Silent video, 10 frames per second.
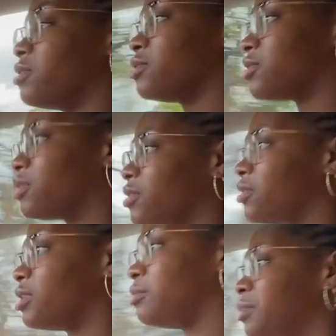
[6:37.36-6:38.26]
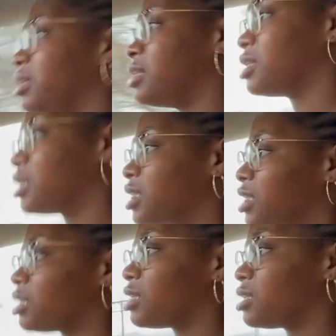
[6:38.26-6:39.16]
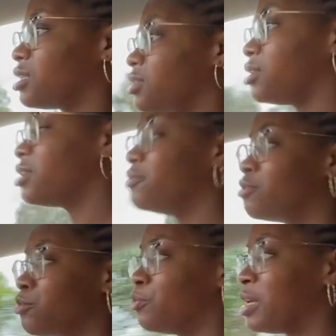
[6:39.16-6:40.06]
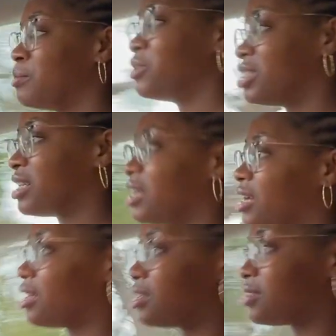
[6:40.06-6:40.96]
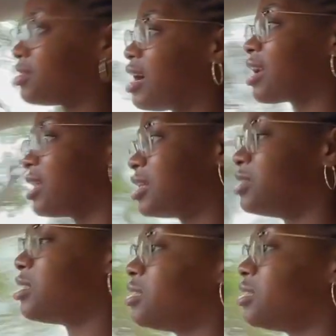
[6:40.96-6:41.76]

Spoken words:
so it'd be good for more people to start getting into